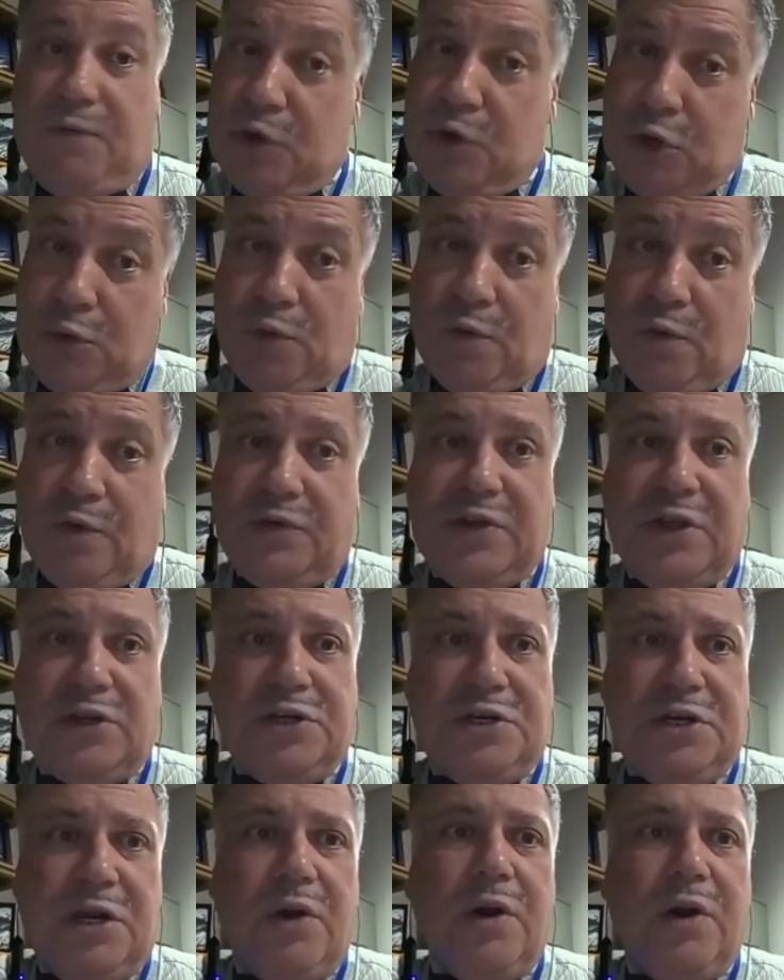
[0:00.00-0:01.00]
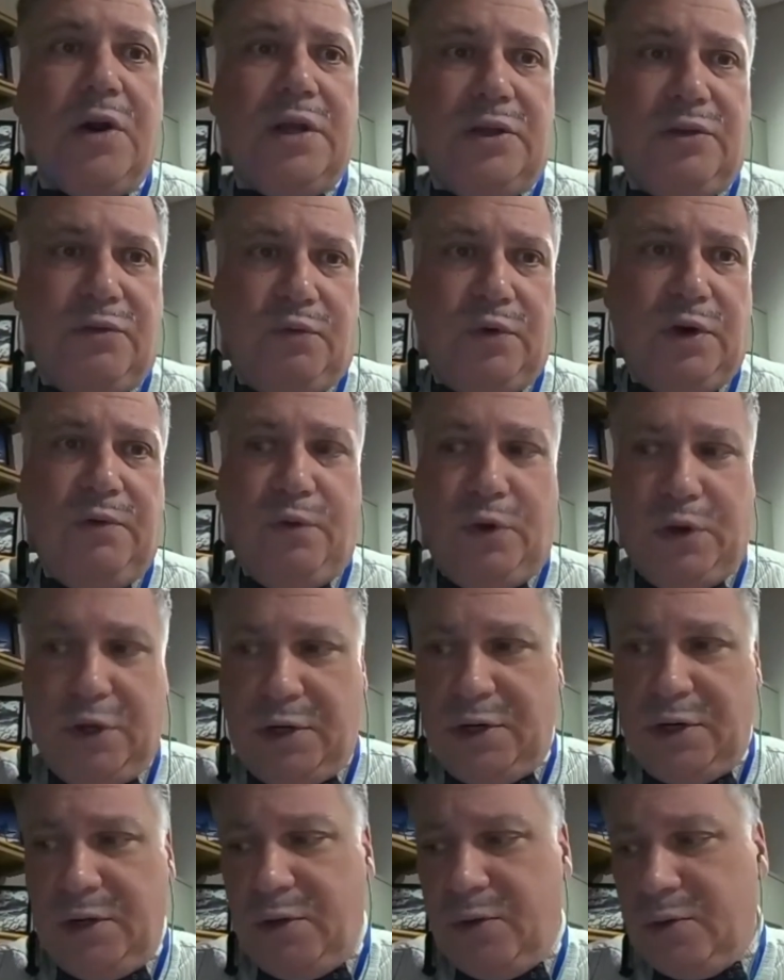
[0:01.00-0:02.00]
if you can reverse engineer it, it's free for you
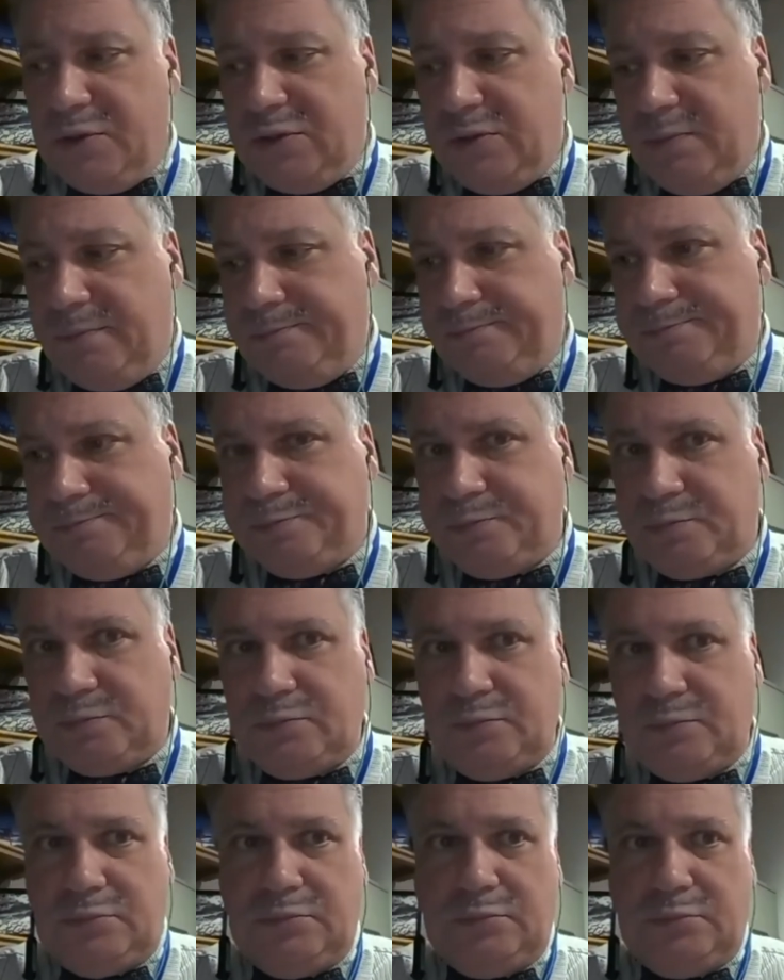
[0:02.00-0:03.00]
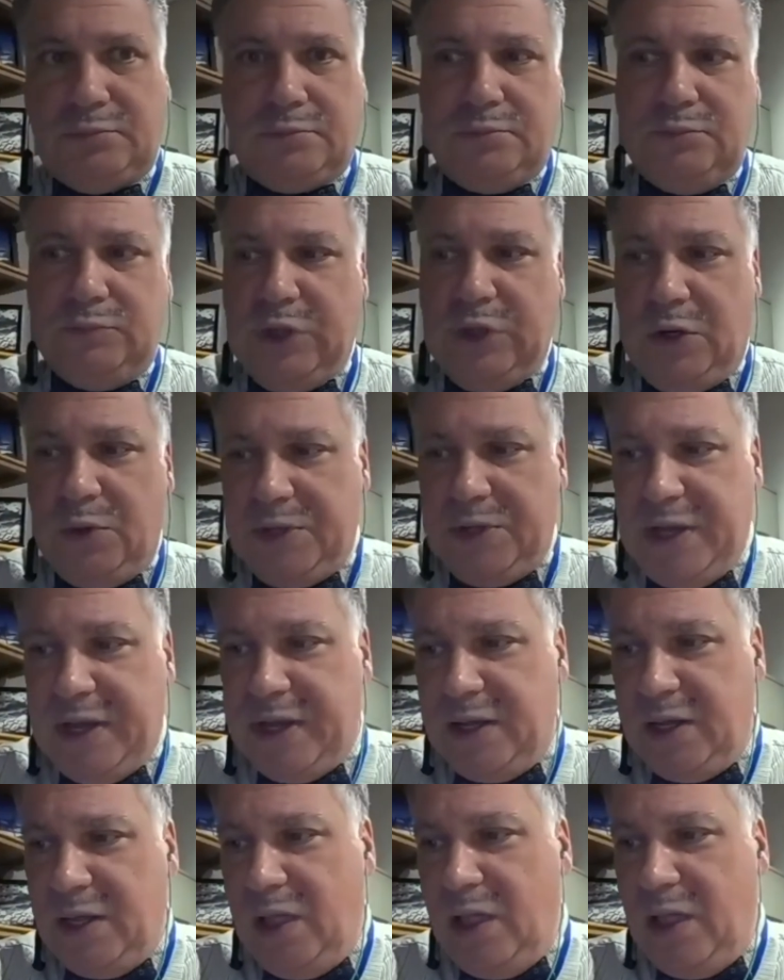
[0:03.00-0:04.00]
to use.
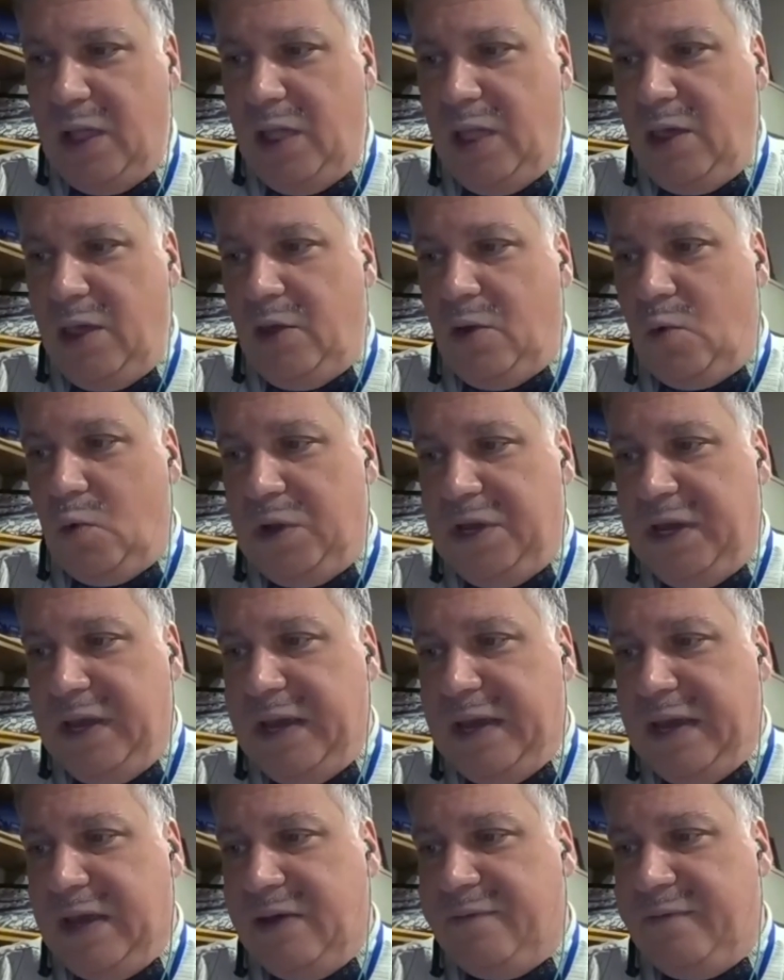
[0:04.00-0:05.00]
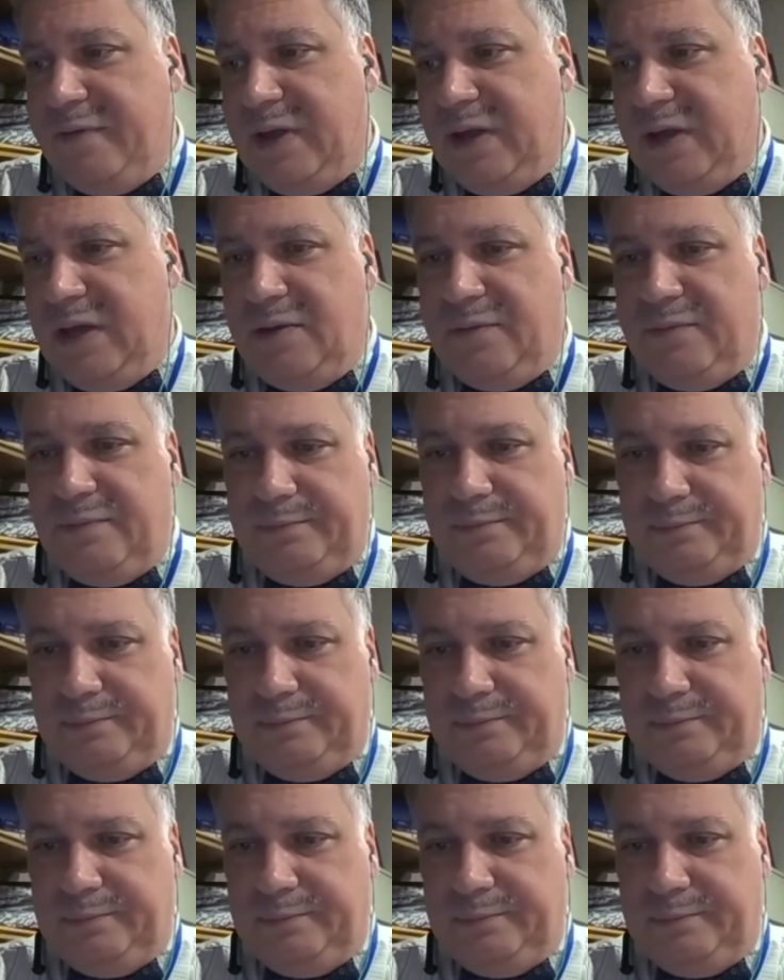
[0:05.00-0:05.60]
Okay, we have uh,